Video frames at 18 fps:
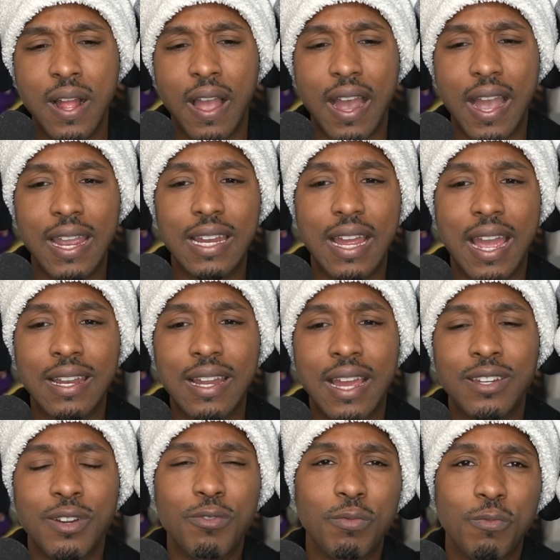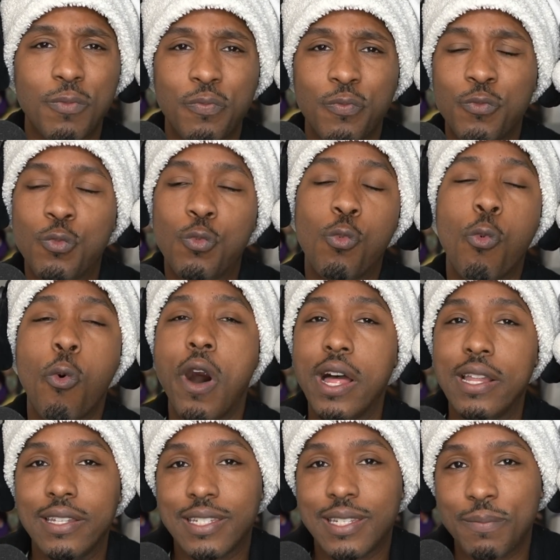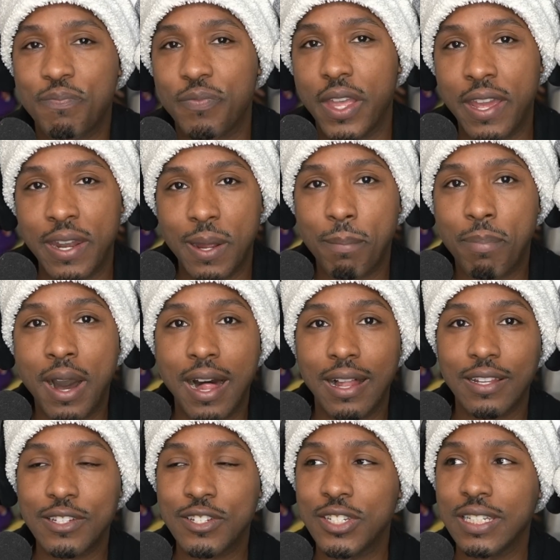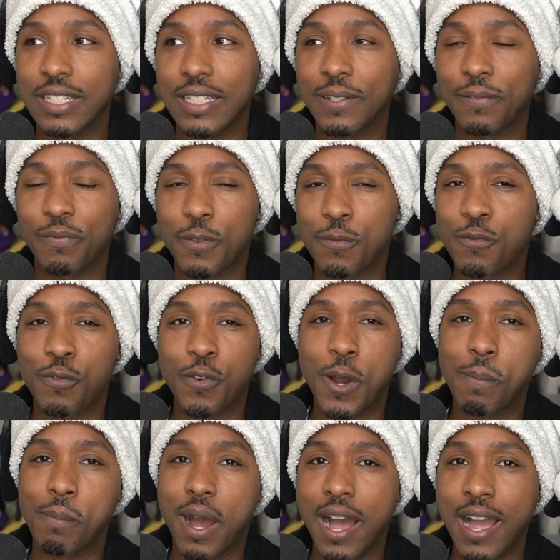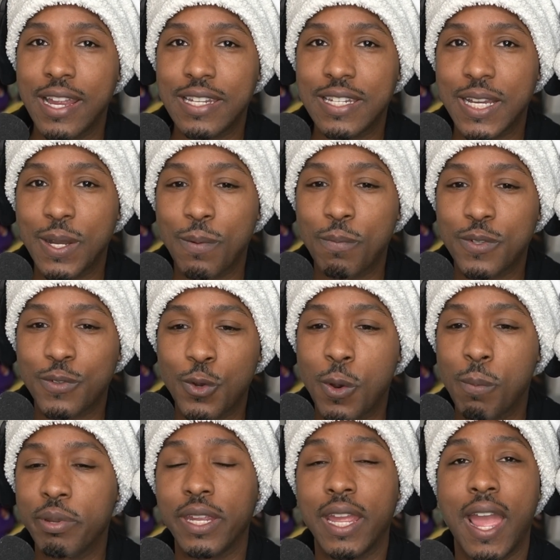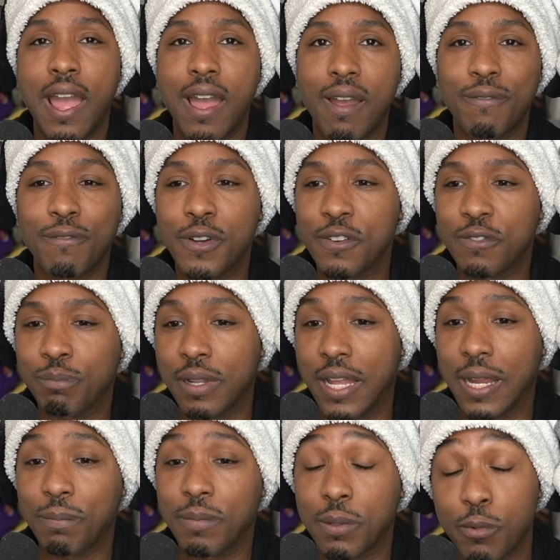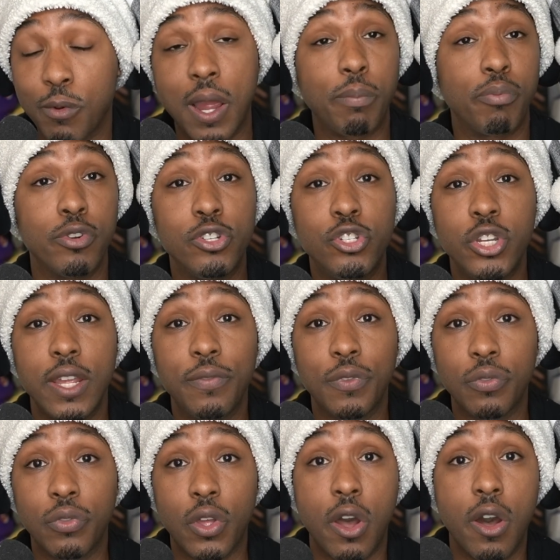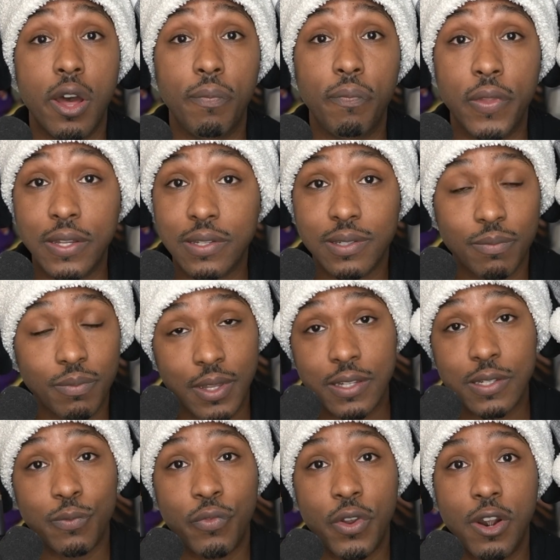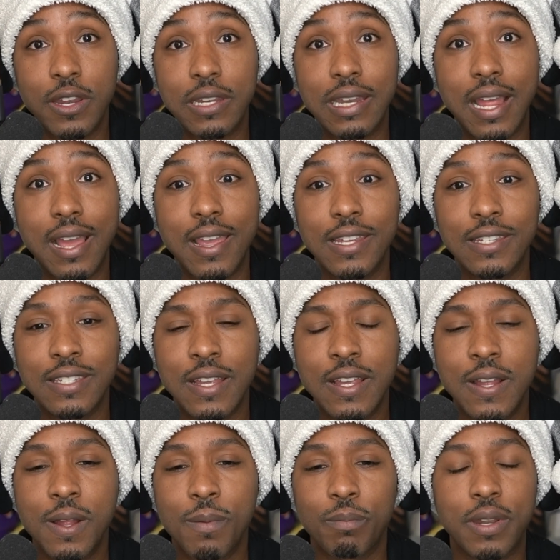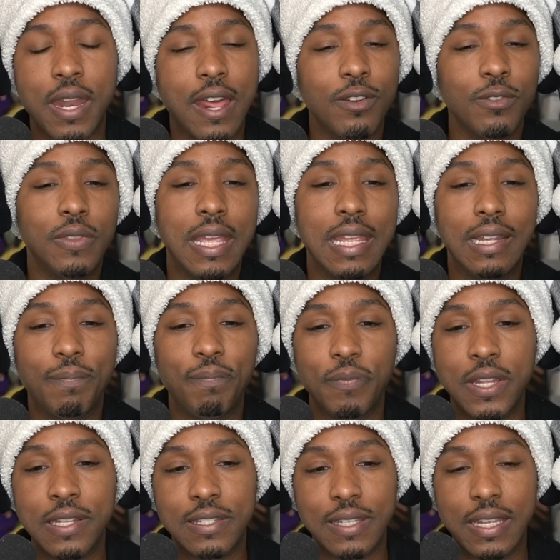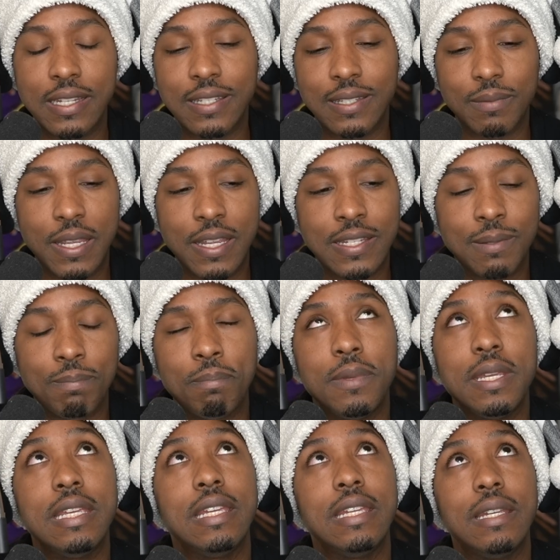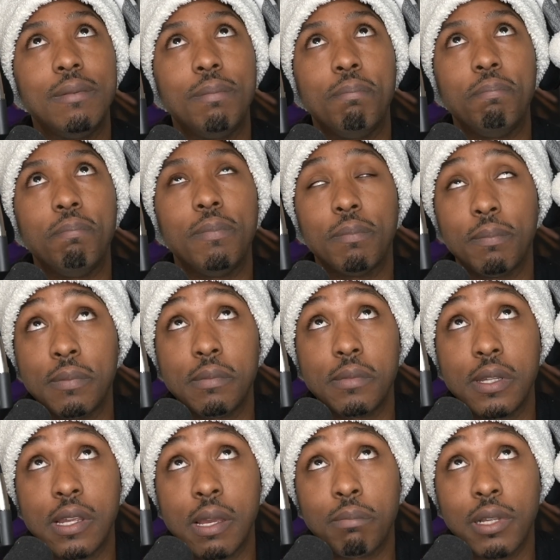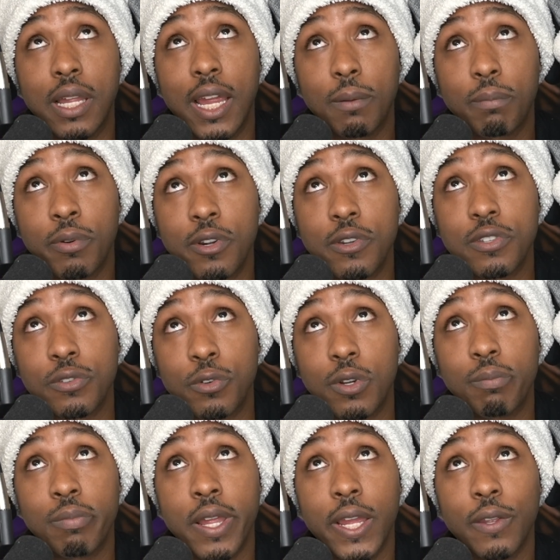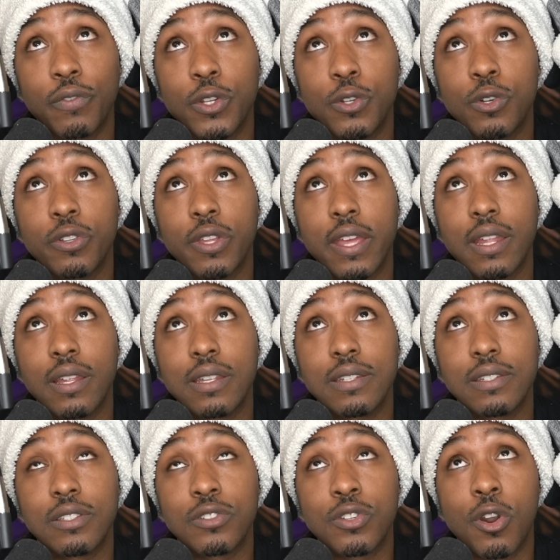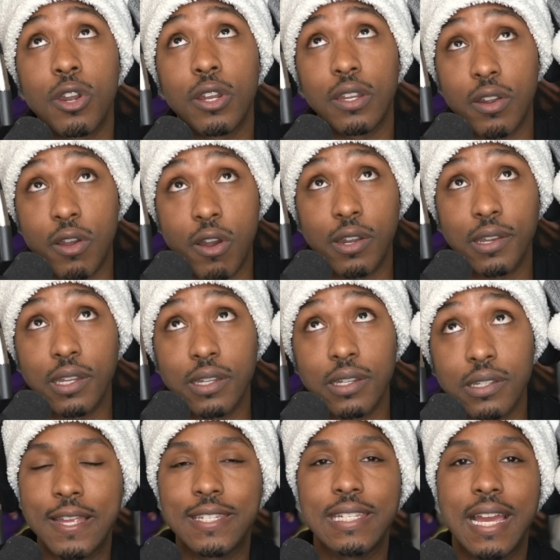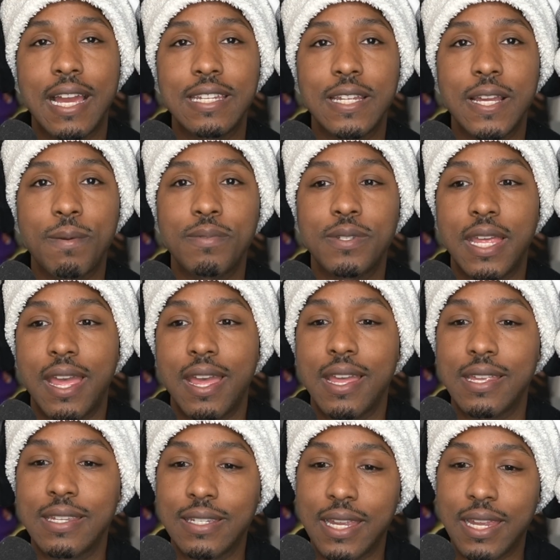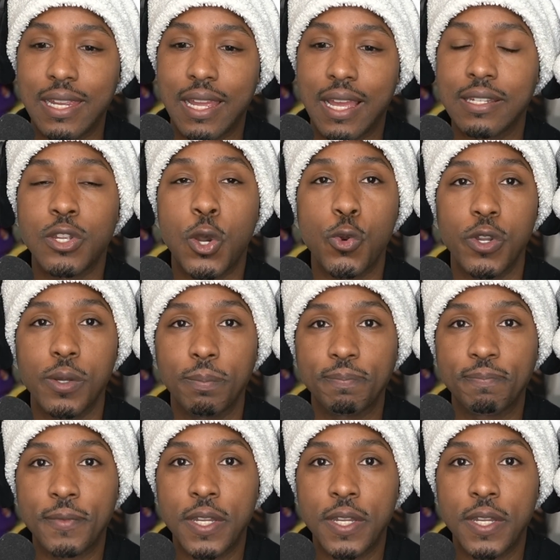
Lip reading: I don't want an apology from iDubbbz on behalf of black people. I appreciate the thought. That's very nice. But I don't think it's me, a black person or a black viewer, that is the target audience. I see iDubbbz as a totem,